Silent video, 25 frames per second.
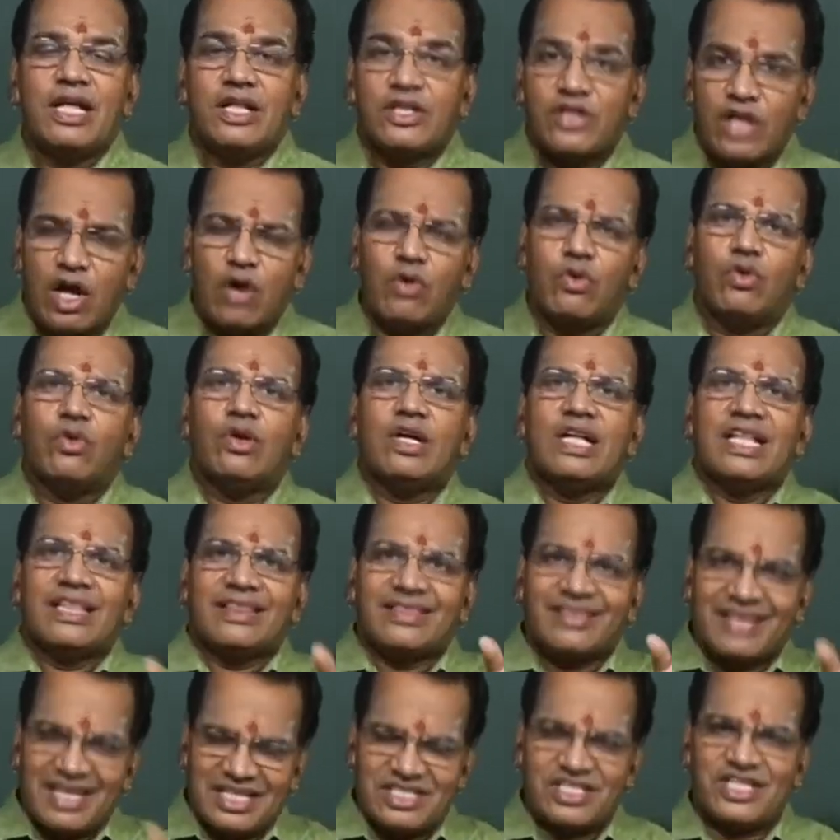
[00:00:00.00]
Now,
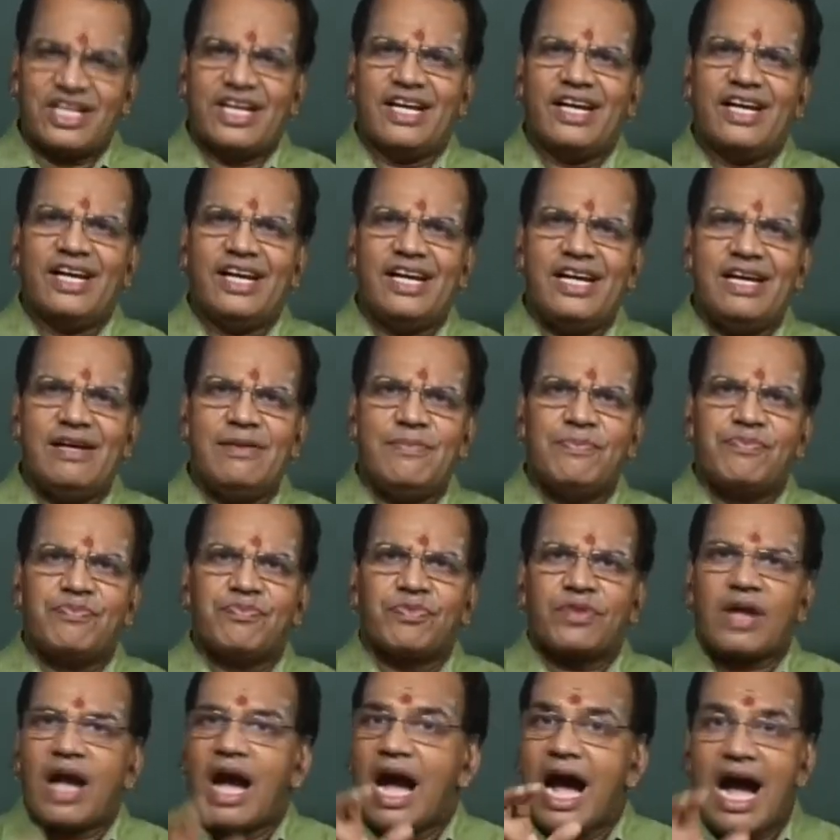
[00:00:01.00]
dasha,
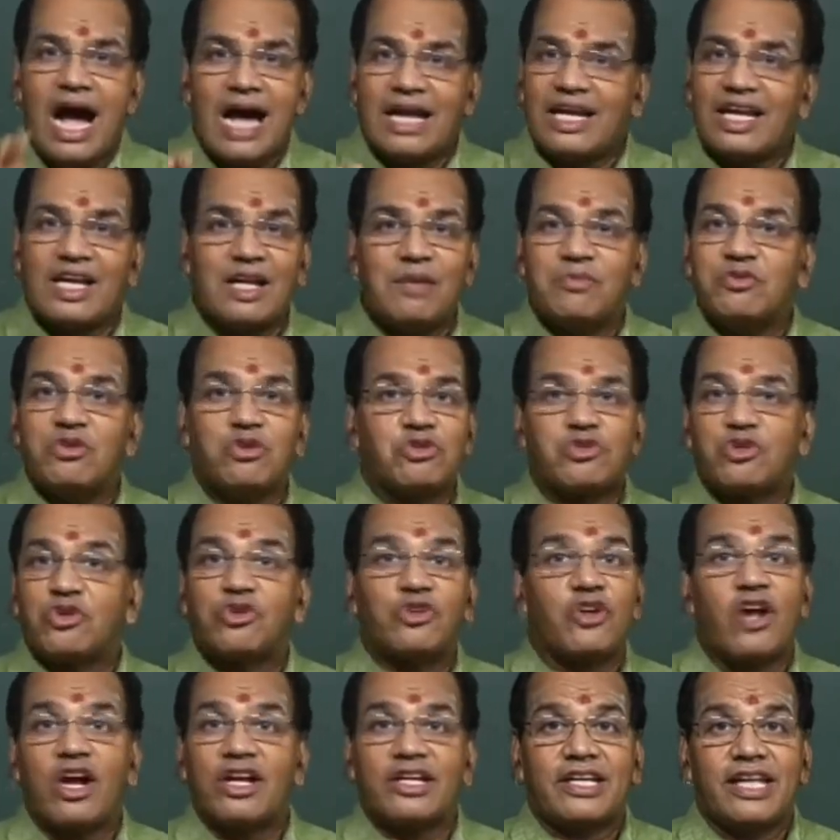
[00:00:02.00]
ananam you
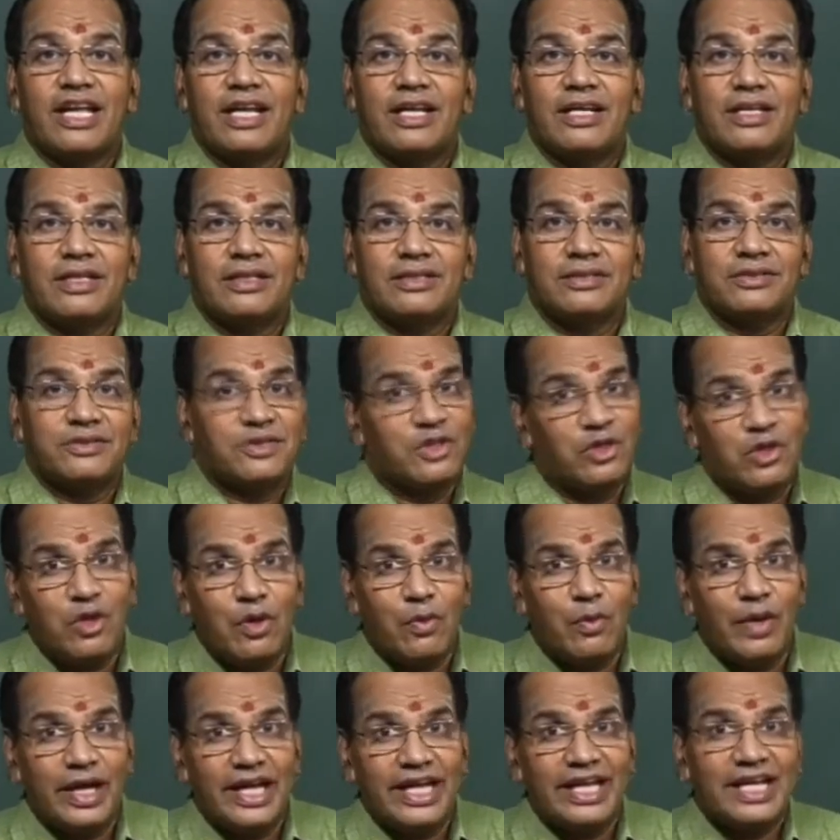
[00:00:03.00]
should not tell. You know
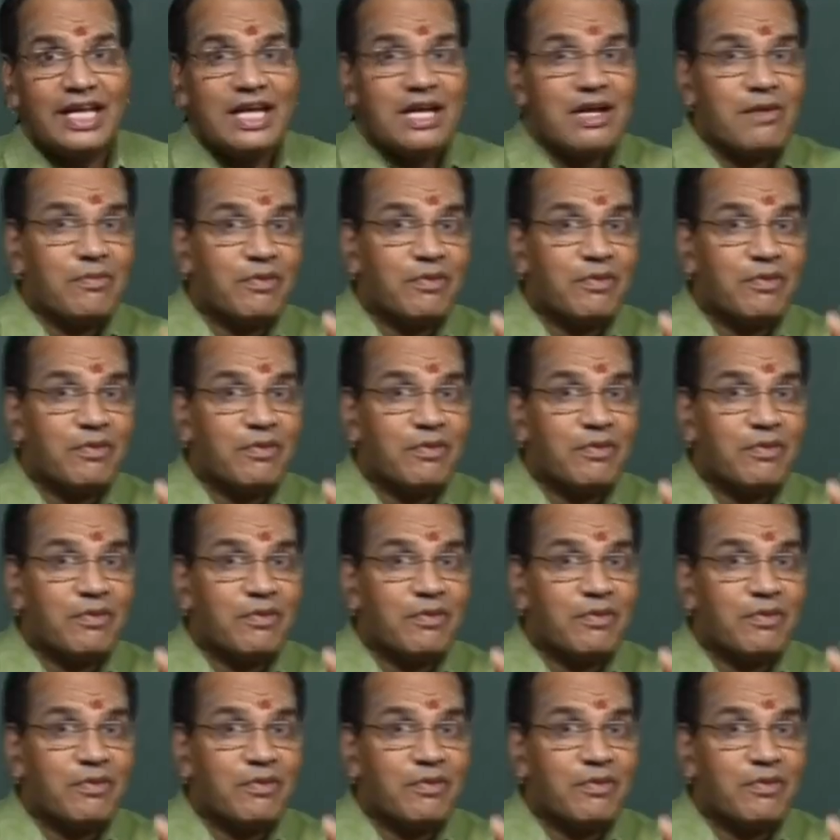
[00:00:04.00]
why?